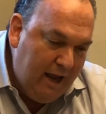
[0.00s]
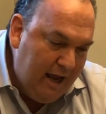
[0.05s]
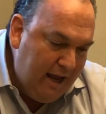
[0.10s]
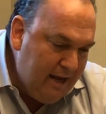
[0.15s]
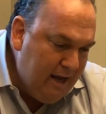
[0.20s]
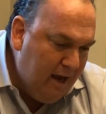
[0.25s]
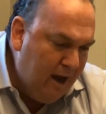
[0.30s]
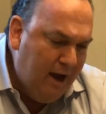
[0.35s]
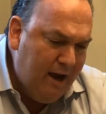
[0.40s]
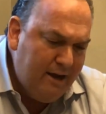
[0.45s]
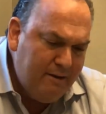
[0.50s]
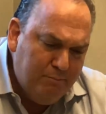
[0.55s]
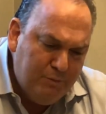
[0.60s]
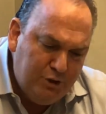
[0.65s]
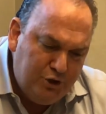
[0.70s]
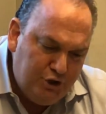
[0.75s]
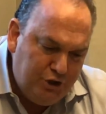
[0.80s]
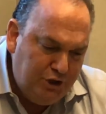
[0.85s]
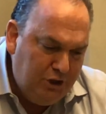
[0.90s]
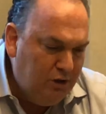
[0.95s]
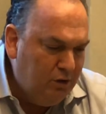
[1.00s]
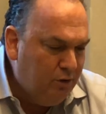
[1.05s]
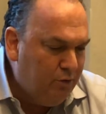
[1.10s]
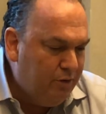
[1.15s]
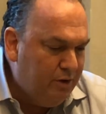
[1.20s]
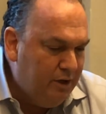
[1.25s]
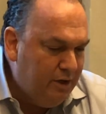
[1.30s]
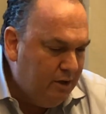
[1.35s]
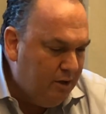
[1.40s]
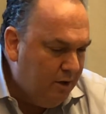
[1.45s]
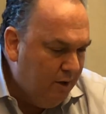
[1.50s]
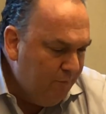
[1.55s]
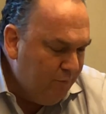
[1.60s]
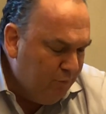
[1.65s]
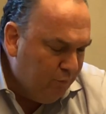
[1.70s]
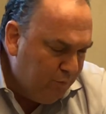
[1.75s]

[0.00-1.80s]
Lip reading: AI, machine learning,